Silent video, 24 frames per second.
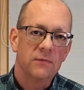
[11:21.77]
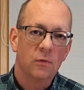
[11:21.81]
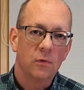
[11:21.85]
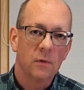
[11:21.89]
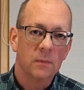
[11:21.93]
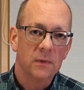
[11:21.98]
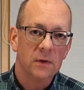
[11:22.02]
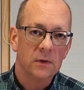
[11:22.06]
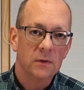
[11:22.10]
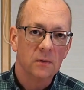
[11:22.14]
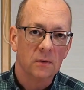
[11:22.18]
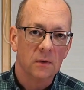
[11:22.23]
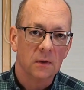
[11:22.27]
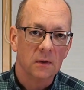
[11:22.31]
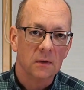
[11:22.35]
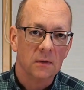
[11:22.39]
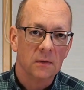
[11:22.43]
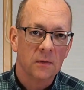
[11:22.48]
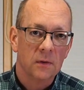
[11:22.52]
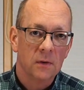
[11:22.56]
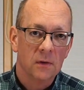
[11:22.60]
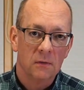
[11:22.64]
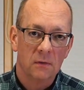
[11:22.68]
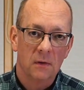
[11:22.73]
for manure,
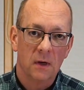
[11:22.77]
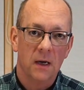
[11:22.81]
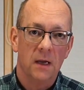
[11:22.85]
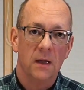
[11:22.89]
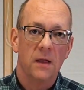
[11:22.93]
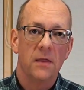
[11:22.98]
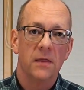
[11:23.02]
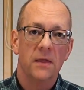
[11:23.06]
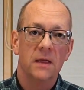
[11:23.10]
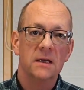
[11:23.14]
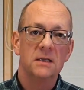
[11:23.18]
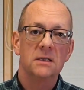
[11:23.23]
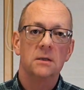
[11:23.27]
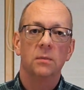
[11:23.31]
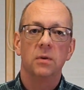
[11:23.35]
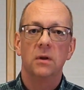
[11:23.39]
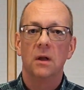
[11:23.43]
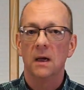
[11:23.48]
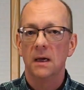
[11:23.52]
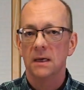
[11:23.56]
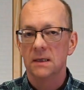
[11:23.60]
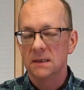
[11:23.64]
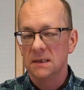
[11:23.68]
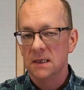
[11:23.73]
right? This
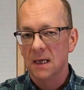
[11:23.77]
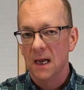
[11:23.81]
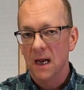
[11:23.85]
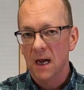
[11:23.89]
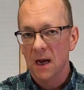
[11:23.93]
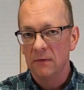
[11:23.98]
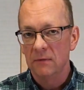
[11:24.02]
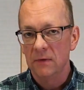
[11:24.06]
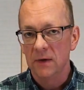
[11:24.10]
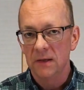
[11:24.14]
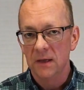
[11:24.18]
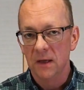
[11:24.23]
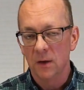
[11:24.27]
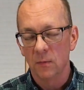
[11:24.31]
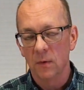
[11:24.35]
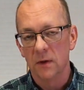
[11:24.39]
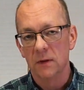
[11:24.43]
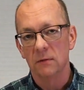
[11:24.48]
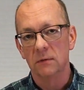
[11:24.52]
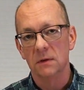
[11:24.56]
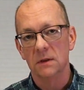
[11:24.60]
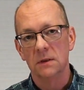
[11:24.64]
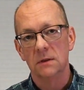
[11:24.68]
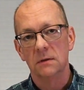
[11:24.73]
applies to everything,
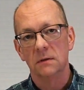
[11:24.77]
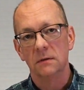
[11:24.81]
whether it's